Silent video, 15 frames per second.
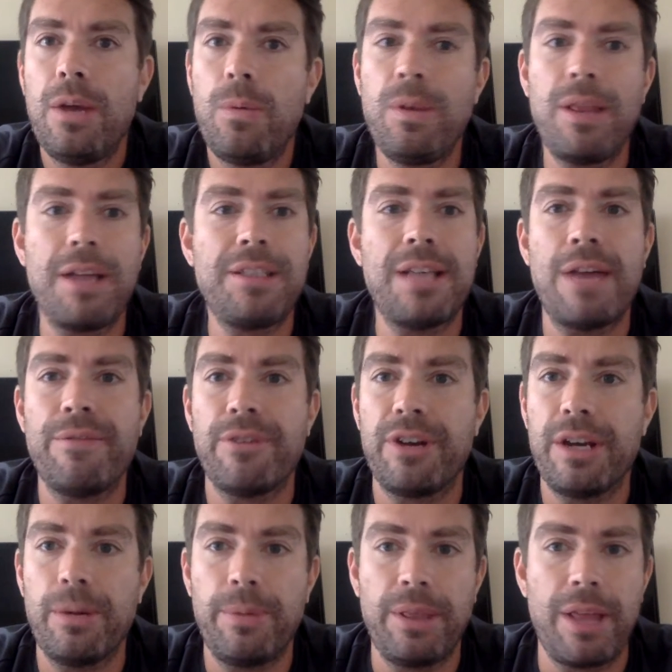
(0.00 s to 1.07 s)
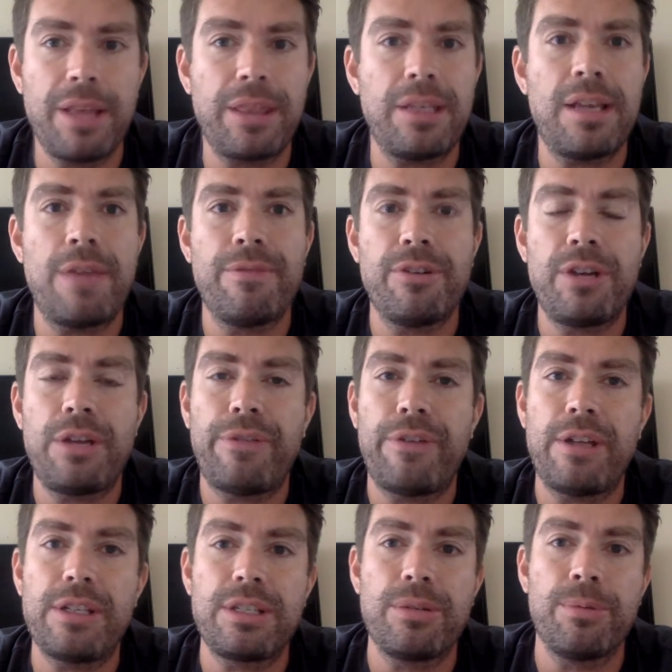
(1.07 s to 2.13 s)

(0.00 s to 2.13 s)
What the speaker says: We like Denver here. We like the Denver defense